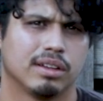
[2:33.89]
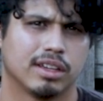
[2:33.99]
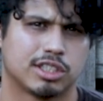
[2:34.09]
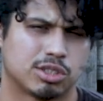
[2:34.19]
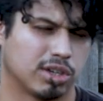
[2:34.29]

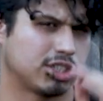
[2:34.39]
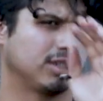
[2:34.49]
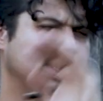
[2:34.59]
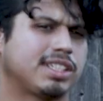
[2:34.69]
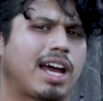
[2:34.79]
like
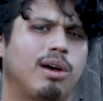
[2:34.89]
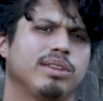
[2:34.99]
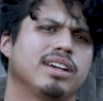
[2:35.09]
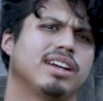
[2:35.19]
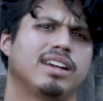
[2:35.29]
structurally sound.
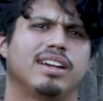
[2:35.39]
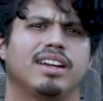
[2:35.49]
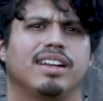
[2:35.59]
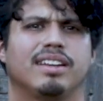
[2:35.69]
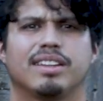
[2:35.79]

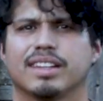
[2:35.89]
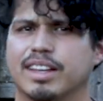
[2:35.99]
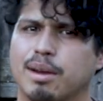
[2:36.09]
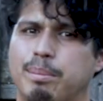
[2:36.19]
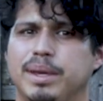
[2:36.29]
Nothing
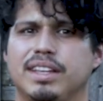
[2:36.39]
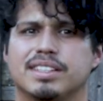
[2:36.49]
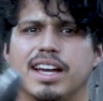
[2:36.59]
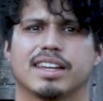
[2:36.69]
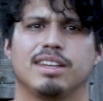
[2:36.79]
like a bee
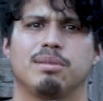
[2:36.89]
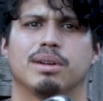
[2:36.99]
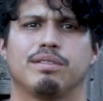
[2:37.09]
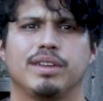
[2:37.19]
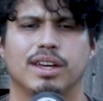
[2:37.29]
attacking you in the
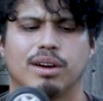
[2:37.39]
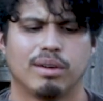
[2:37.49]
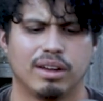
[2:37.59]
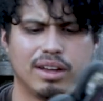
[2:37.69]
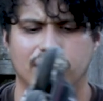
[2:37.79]
middle of the video.
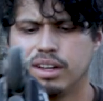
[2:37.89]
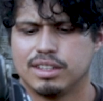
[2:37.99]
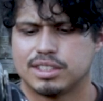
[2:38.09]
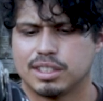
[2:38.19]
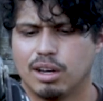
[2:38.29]

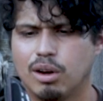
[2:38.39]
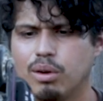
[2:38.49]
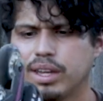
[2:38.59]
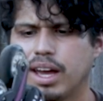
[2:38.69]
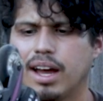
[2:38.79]

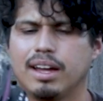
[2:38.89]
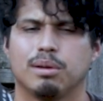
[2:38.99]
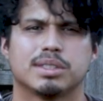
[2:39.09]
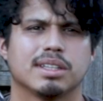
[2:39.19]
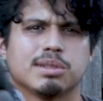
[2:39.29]
So yeah, it
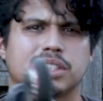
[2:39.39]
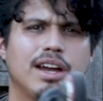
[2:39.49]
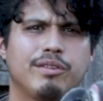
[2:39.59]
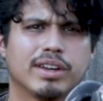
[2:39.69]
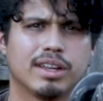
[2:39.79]
was
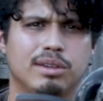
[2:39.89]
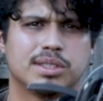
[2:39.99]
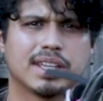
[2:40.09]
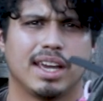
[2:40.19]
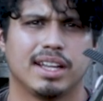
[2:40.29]
time for her to get new
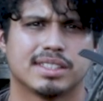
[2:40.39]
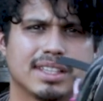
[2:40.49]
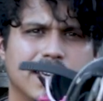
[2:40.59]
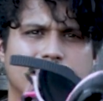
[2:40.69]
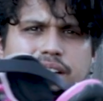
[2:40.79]
skates,
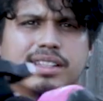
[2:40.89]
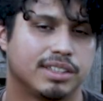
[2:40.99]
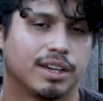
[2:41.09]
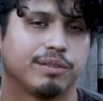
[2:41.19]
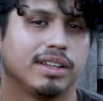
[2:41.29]
and I
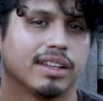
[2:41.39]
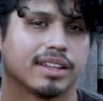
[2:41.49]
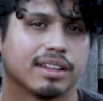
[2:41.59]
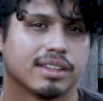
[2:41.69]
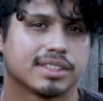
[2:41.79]
definitely
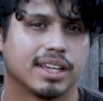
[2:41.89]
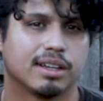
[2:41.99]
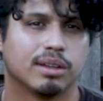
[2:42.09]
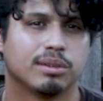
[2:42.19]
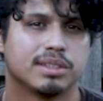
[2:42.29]
liked the
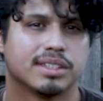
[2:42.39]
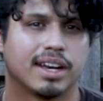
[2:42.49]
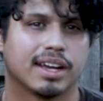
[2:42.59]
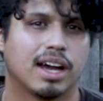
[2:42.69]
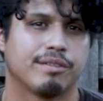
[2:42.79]
Cyclones that
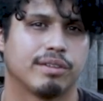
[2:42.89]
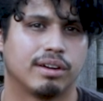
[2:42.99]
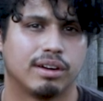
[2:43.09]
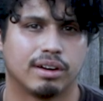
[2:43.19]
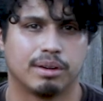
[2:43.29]
I got for
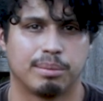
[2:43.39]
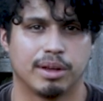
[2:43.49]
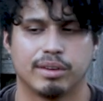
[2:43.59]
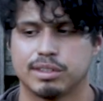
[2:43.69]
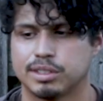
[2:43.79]
her
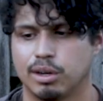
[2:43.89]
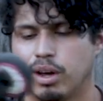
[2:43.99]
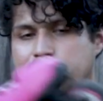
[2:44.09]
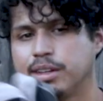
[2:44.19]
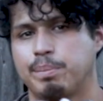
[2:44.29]
brother, so
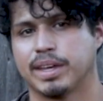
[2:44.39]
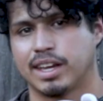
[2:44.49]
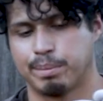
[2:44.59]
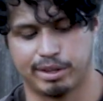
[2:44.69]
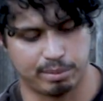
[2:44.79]
I ended up
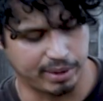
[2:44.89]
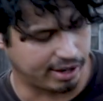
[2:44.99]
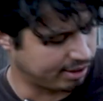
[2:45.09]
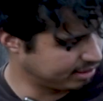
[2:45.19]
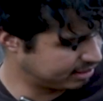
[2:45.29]
picking up another pair.